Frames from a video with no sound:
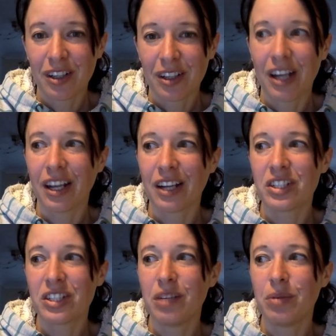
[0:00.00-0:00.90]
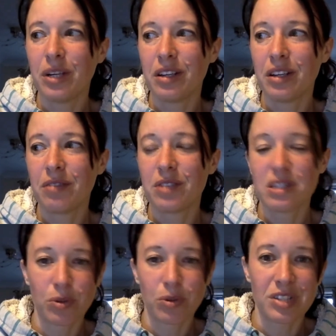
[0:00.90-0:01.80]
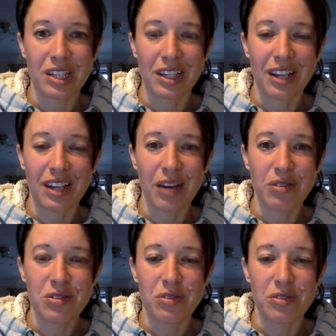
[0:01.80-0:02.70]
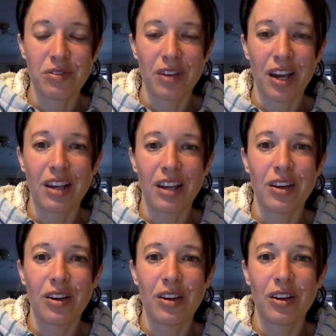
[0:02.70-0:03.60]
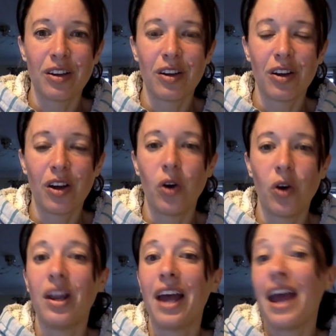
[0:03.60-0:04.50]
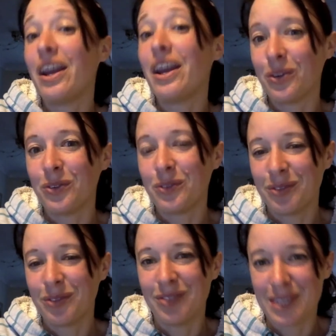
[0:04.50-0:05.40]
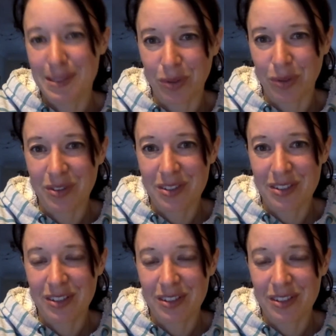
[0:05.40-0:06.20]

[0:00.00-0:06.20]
and actually we're responding out of an oleeo response,